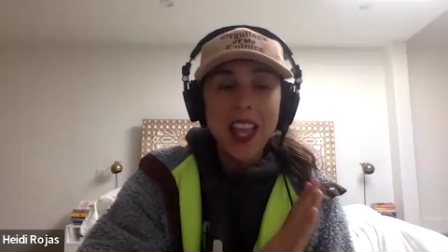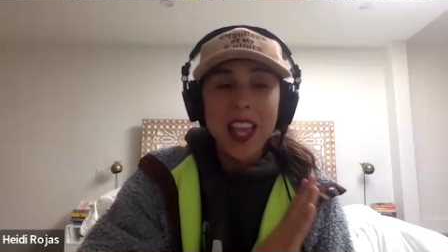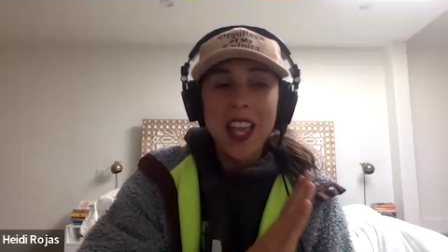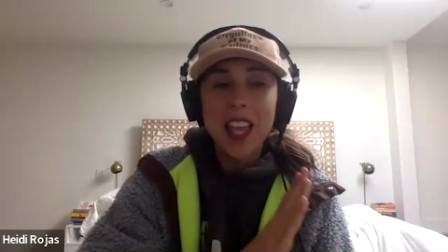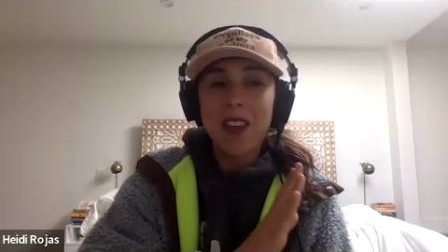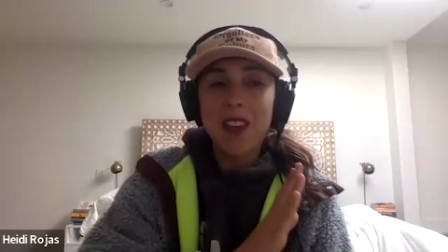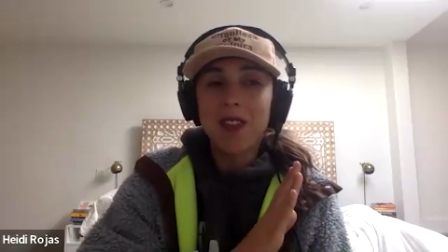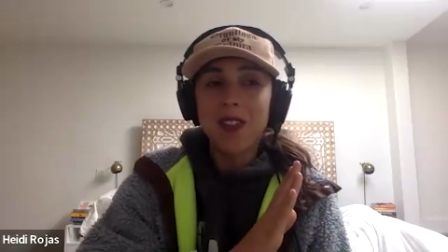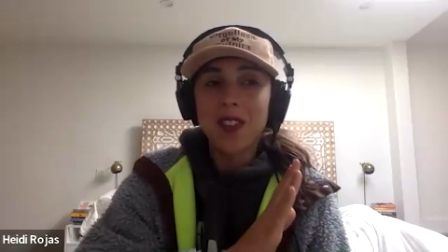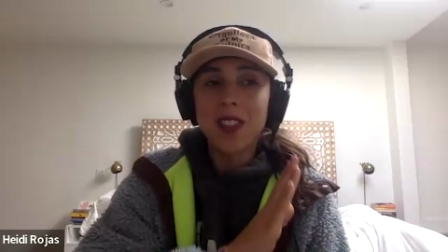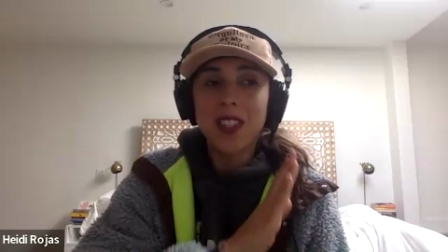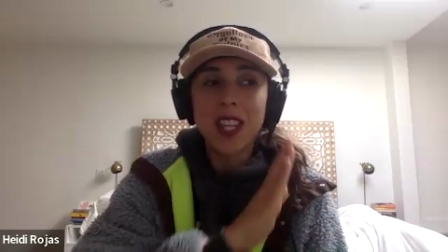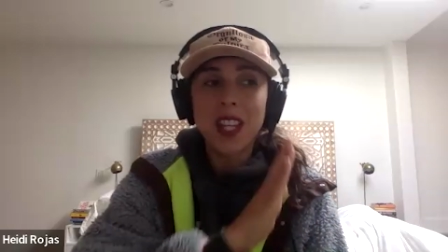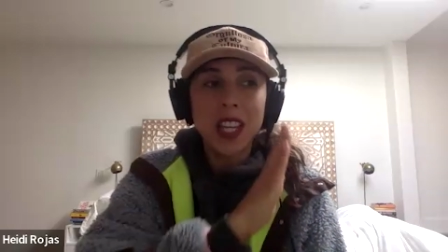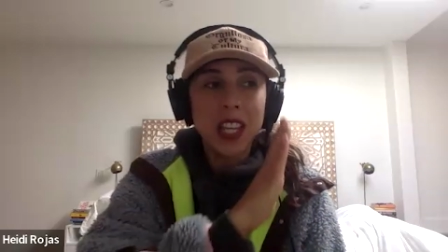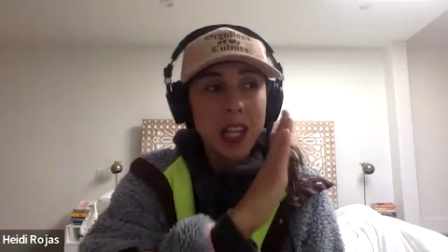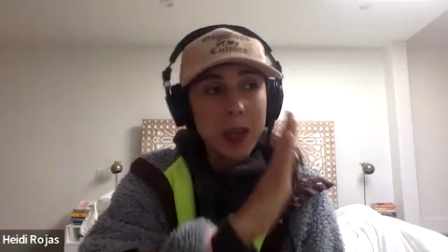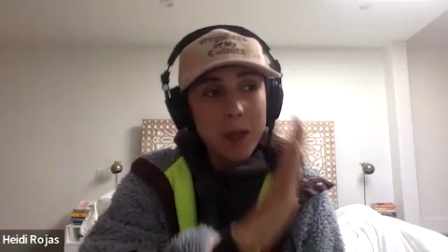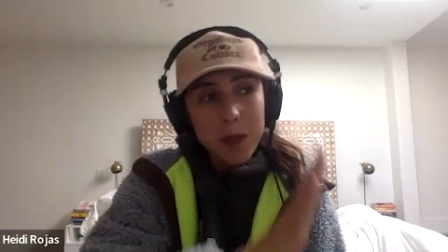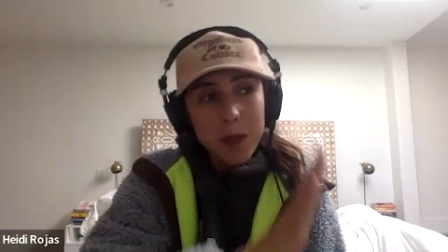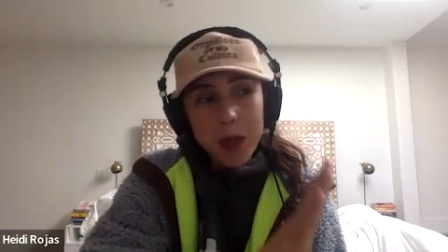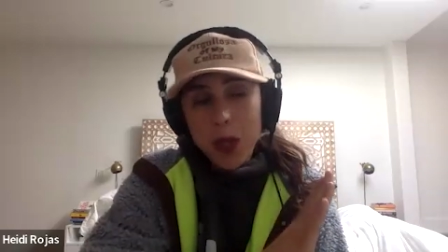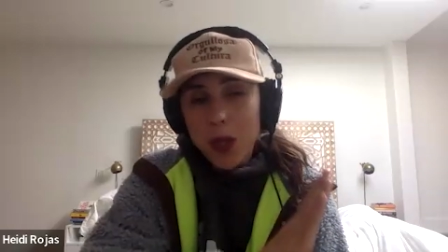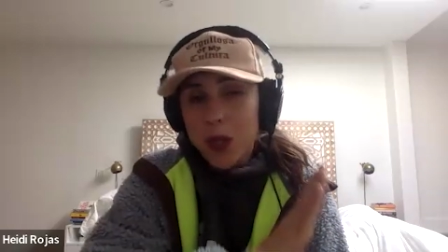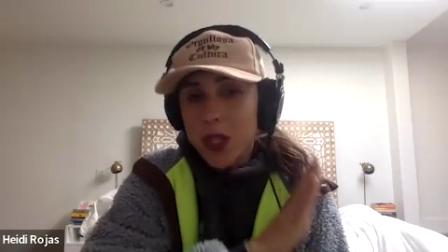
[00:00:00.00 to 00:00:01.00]
it was like a
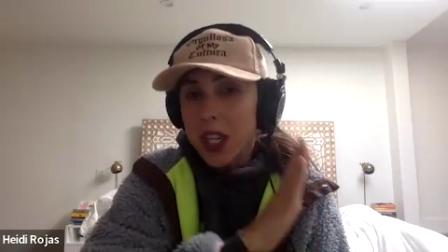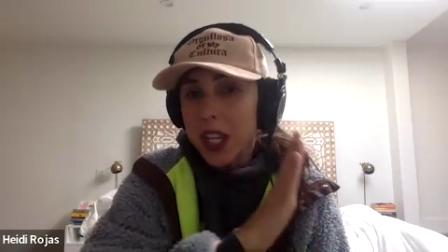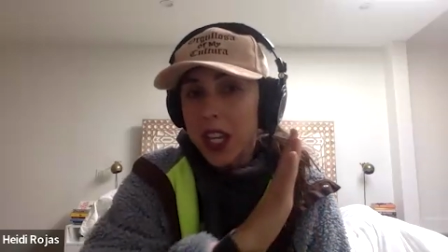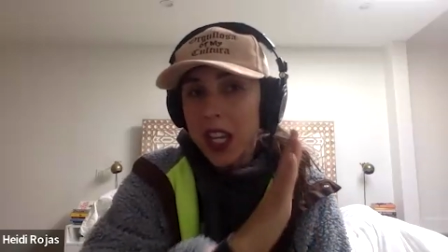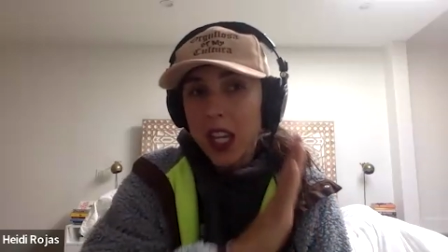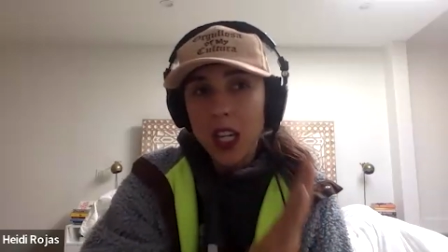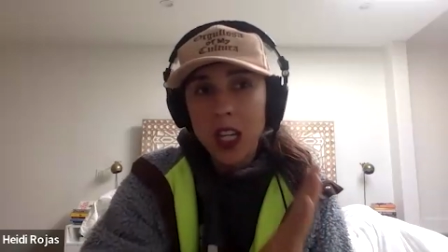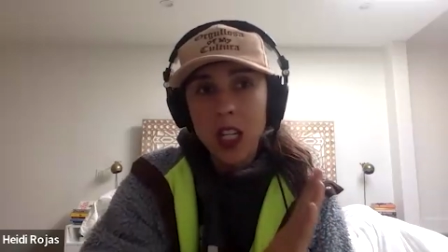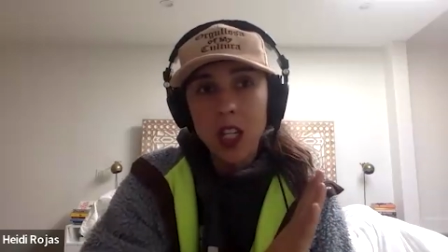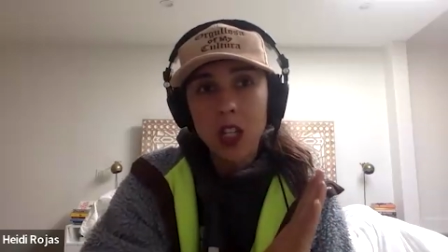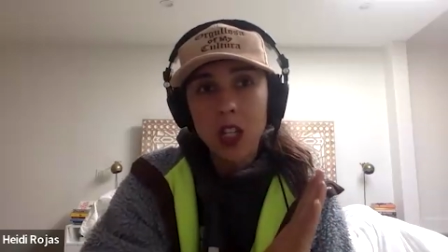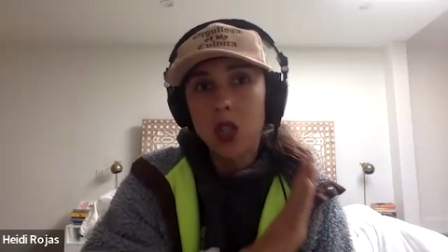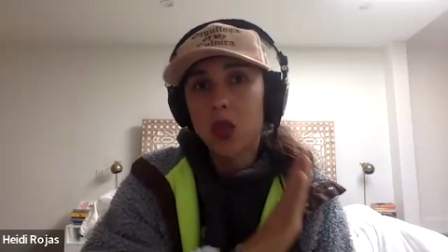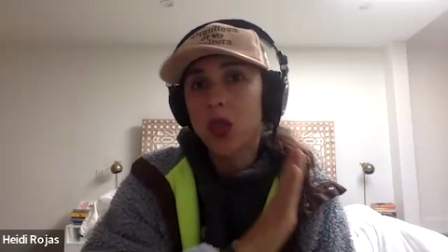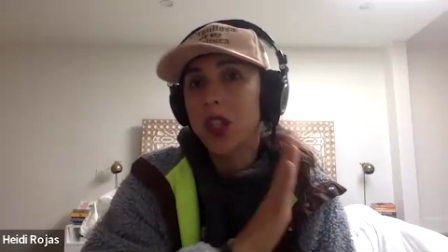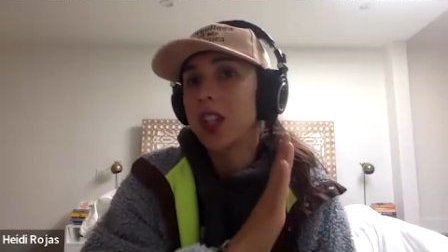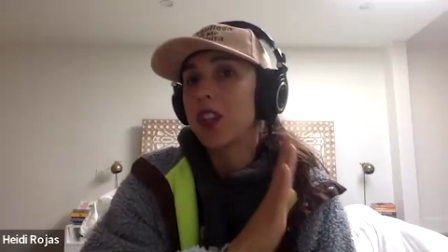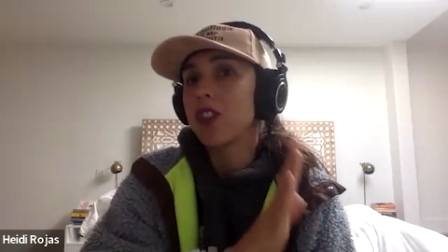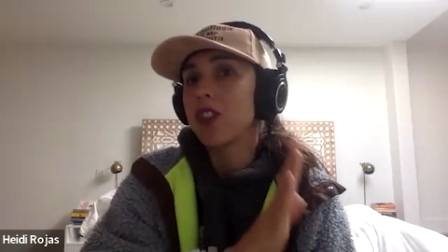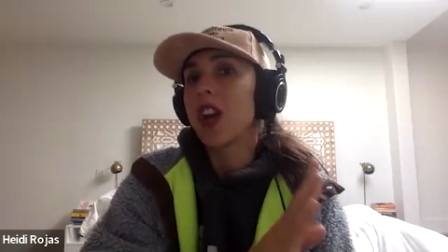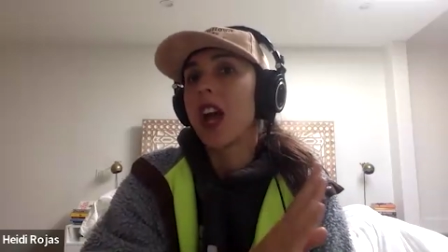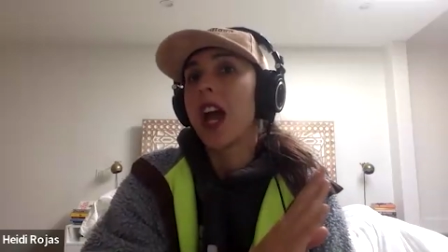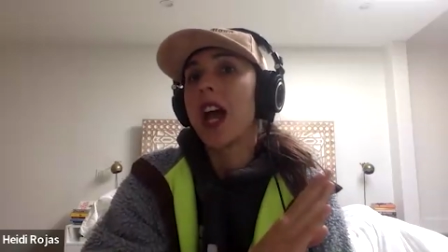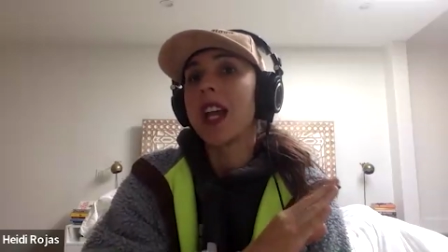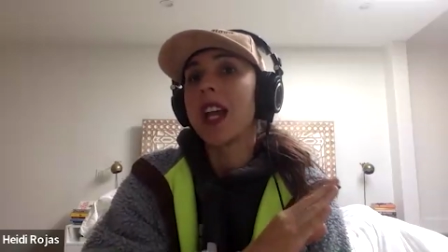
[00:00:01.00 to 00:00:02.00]
music industry
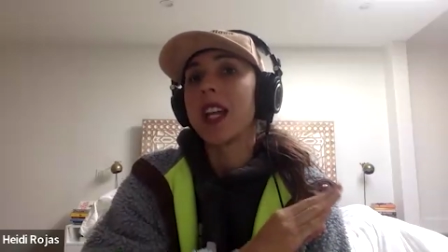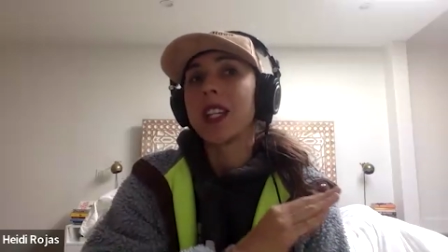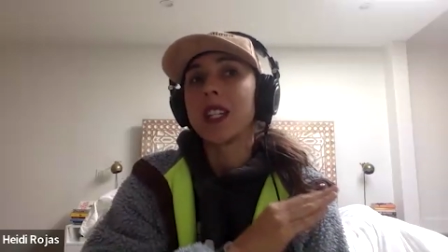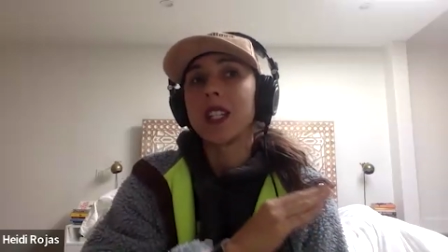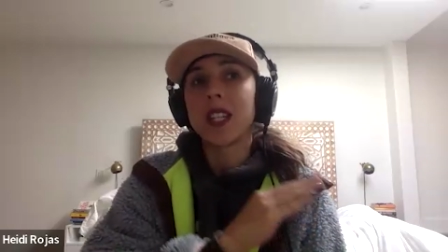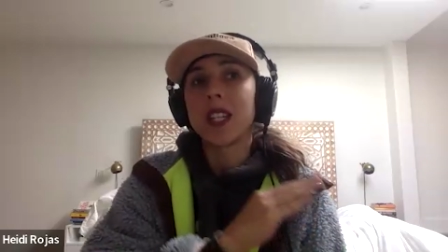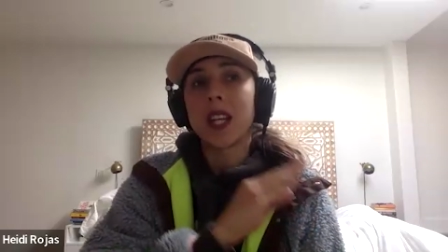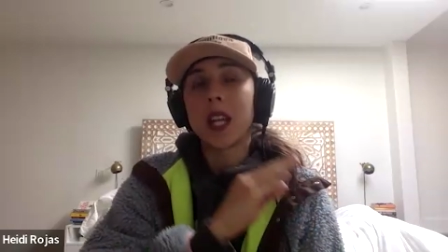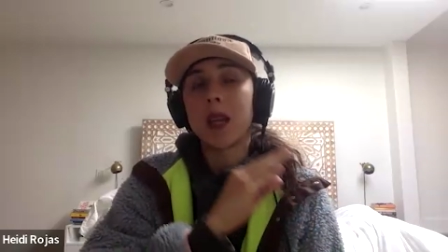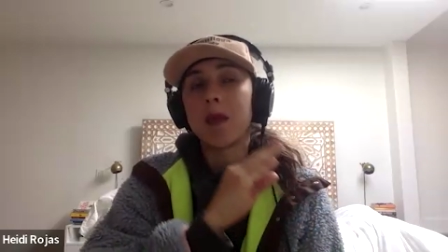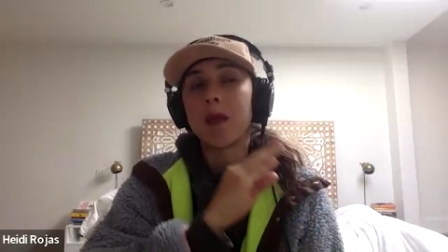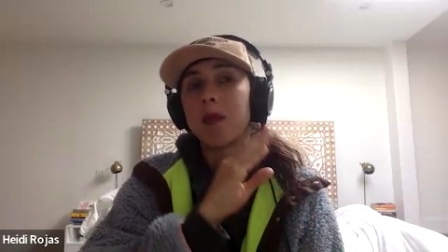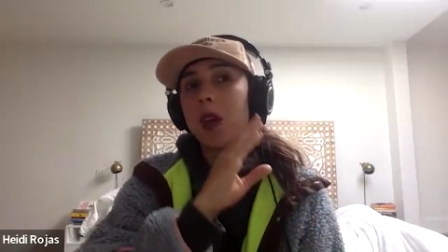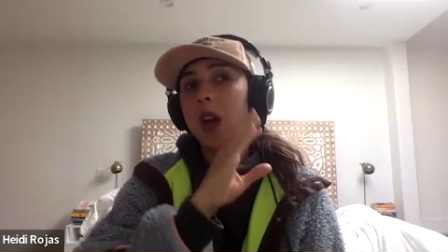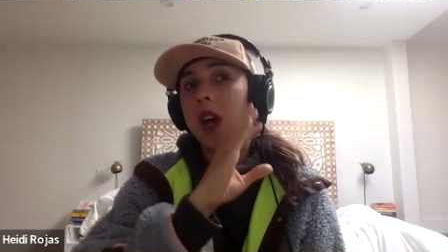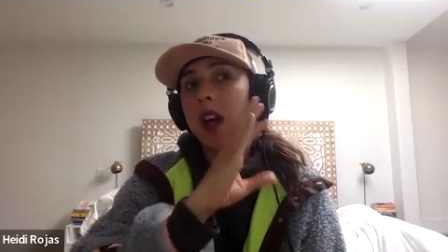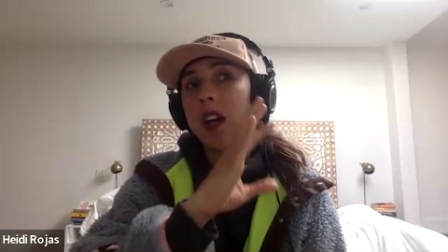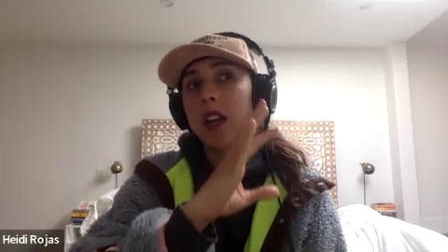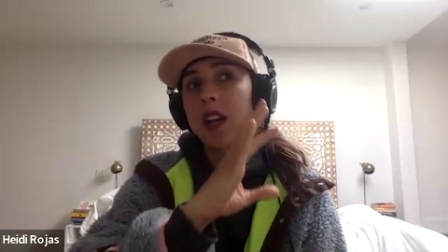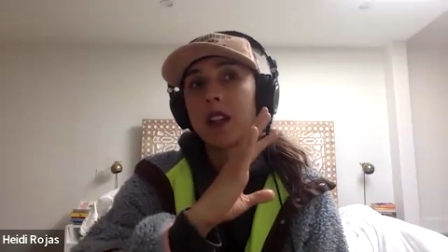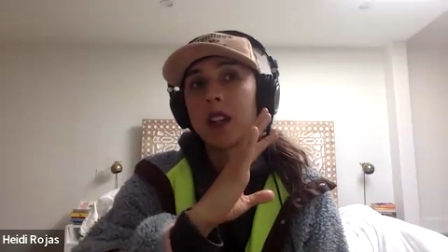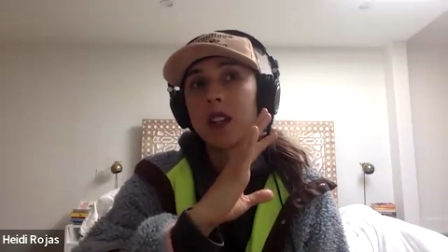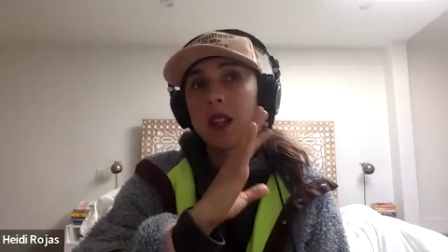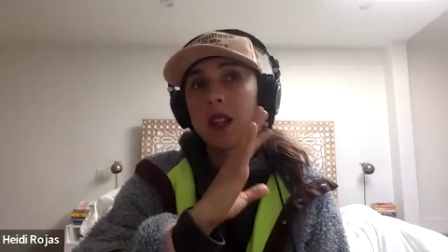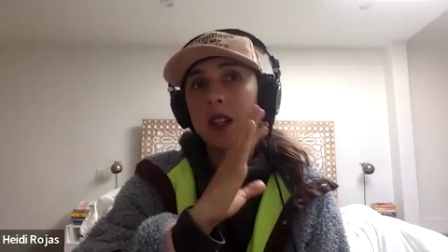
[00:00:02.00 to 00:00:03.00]
grind, and I'm not